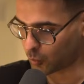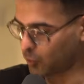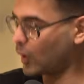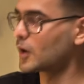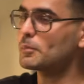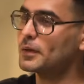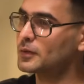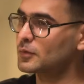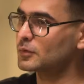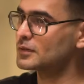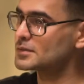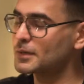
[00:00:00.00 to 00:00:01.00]
Walk me
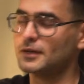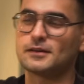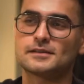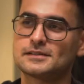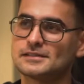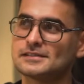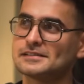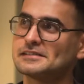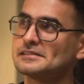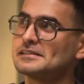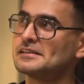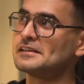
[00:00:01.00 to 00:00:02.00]
through this, because
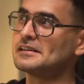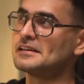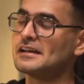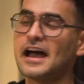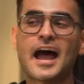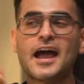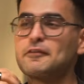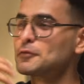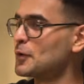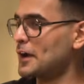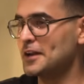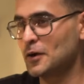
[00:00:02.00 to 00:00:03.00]
I have
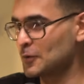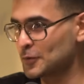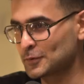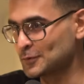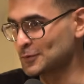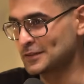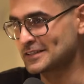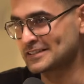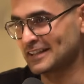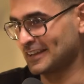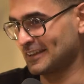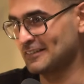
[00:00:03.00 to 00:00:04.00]
no idea how to do this,